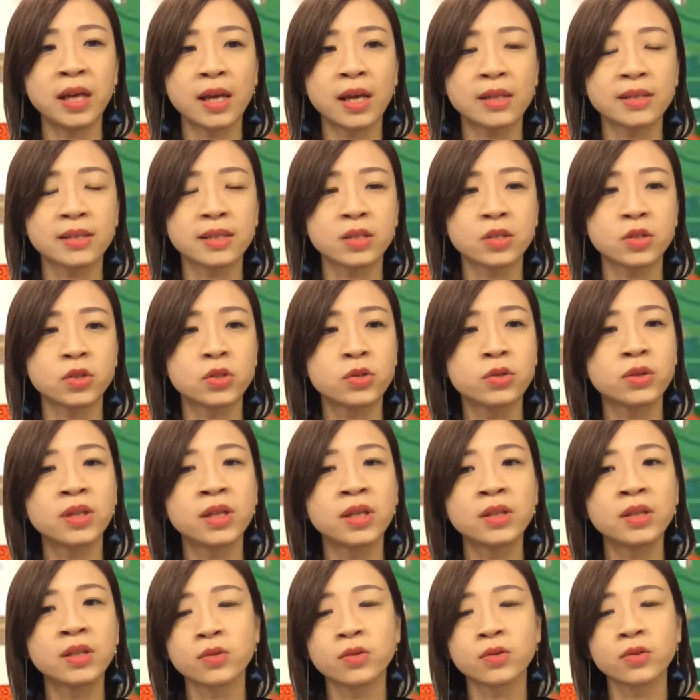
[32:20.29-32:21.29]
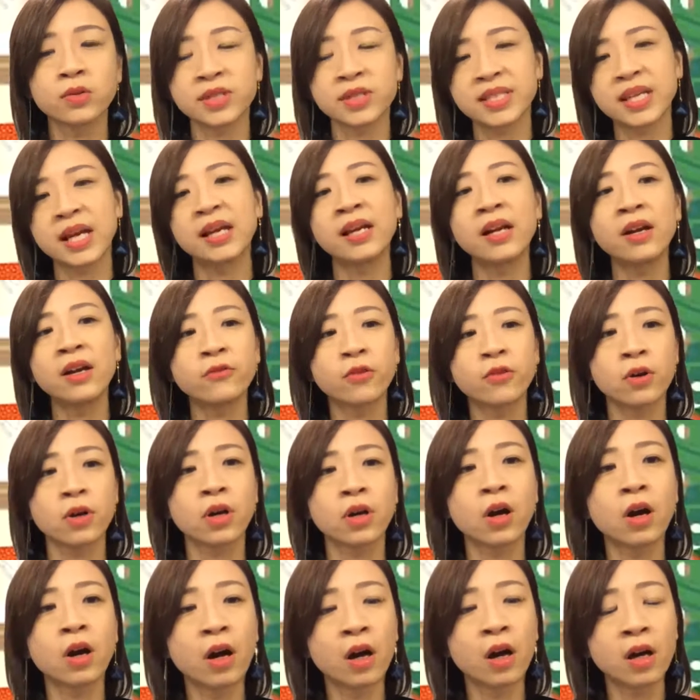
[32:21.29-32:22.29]
as a student to sign up for a
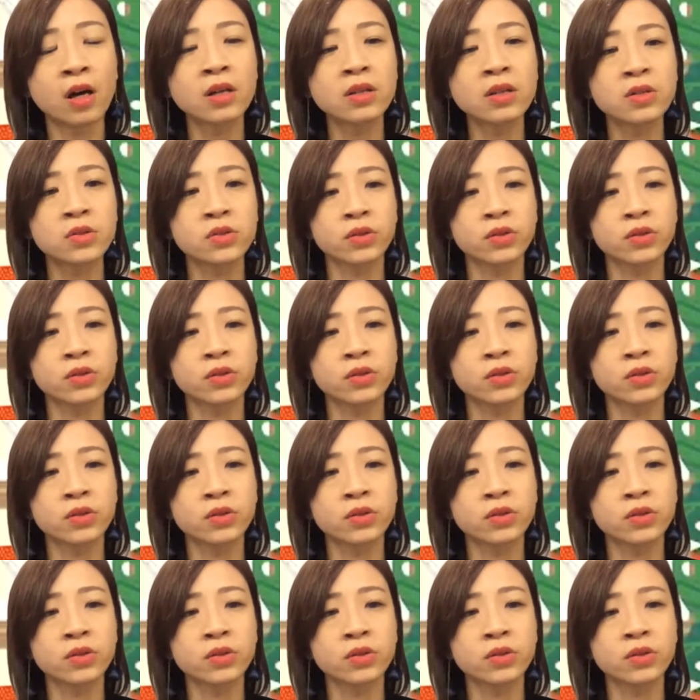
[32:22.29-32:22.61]
course